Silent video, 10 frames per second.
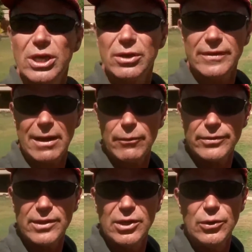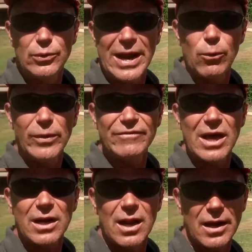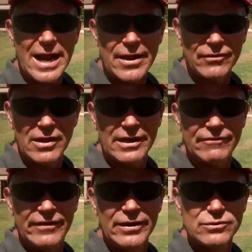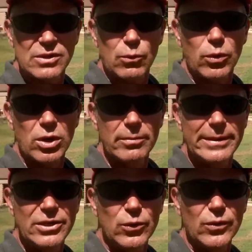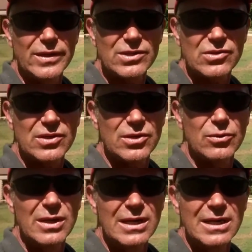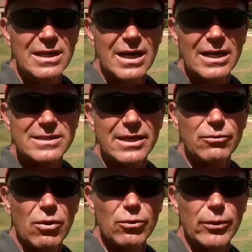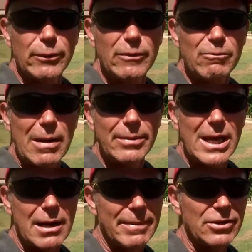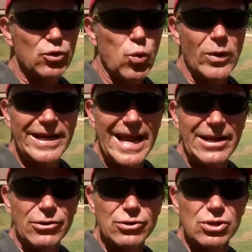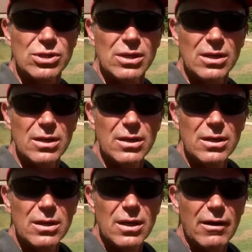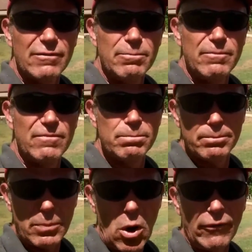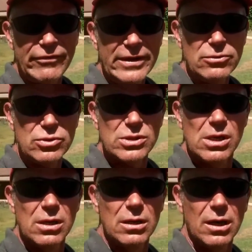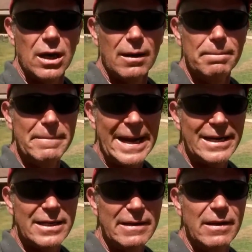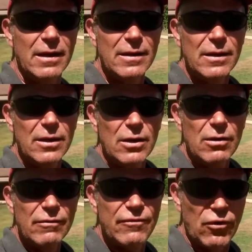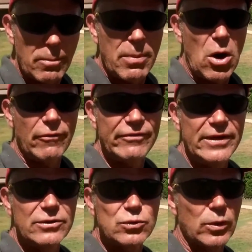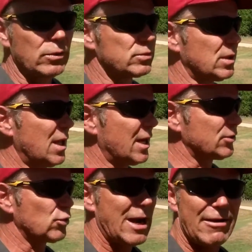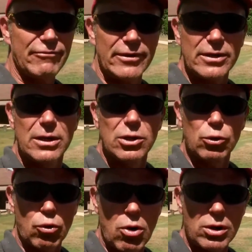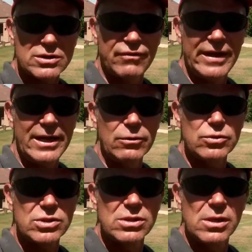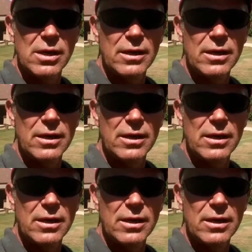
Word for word: share that with you. Now, we've got a lot of athletic fields that we're going to be doing this too. I'd say Growingreen, we've probably got about 20 acres of ball fields, uh, mainly football fields where there was a lot of traffic, lacrosse fields,